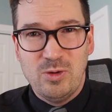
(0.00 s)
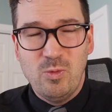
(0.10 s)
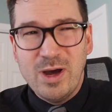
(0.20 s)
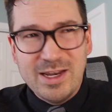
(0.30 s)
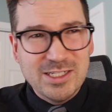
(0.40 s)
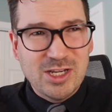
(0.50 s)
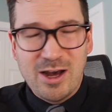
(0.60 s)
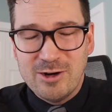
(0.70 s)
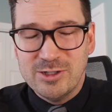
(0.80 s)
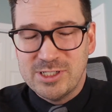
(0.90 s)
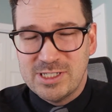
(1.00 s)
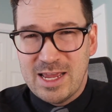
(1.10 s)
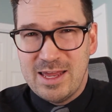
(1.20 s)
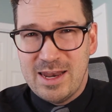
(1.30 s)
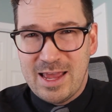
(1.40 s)
What his daughters
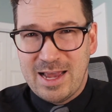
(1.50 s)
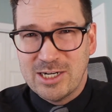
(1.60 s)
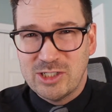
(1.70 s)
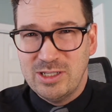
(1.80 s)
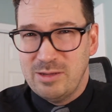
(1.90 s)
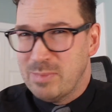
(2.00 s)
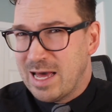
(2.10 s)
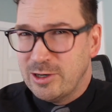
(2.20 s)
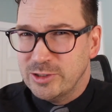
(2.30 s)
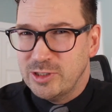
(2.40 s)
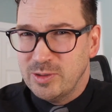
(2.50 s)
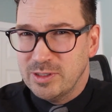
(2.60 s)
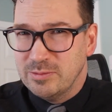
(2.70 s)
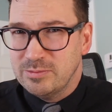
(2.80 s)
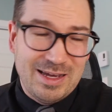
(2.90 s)
said actually mattered to
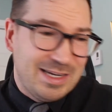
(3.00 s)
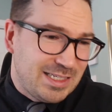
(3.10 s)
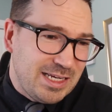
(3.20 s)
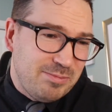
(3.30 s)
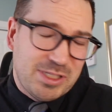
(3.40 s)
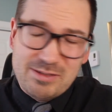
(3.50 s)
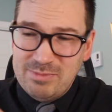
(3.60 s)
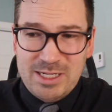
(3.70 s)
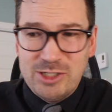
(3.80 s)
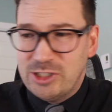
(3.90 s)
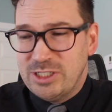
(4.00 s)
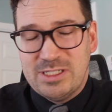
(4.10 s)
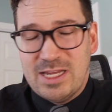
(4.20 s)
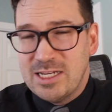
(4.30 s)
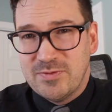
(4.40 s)
him. And it seems Lear just
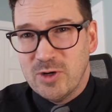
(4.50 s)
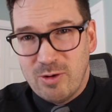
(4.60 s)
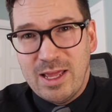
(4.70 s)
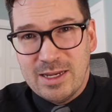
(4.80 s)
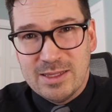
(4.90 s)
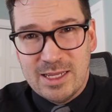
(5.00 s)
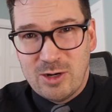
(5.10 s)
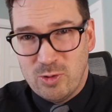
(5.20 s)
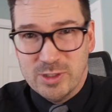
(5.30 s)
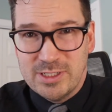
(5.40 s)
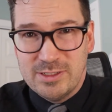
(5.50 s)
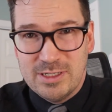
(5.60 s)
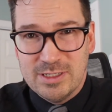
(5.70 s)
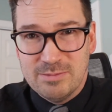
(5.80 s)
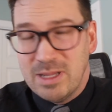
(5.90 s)
takes for granted that
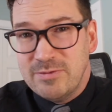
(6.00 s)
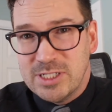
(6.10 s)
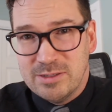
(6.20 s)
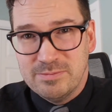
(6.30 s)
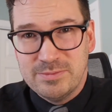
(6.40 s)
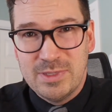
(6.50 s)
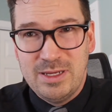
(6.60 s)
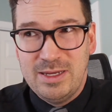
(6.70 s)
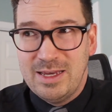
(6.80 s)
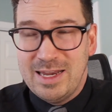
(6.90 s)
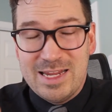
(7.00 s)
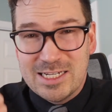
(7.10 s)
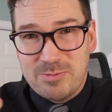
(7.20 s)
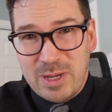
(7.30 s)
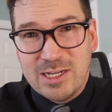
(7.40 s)
Cordelia loves him. And he
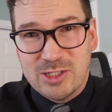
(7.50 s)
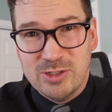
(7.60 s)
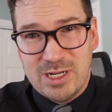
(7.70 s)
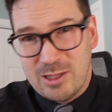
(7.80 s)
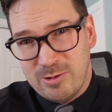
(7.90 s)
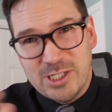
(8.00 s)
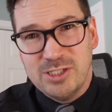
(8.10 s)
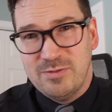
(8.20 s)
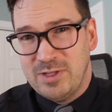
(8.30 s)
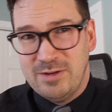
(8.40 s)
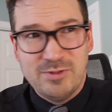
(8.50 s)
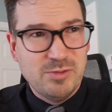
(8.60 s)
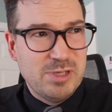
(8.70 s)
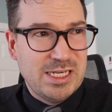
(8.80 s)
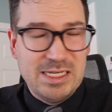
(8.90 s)
expects her declarations of love to
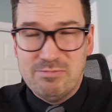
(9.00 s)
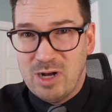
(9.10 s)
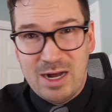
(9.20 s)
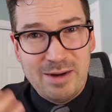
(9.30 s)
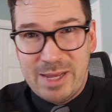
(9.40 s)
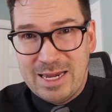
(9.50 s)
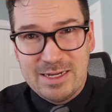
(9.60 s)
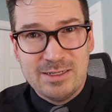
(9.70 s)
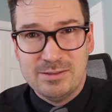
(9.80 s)
be automatic.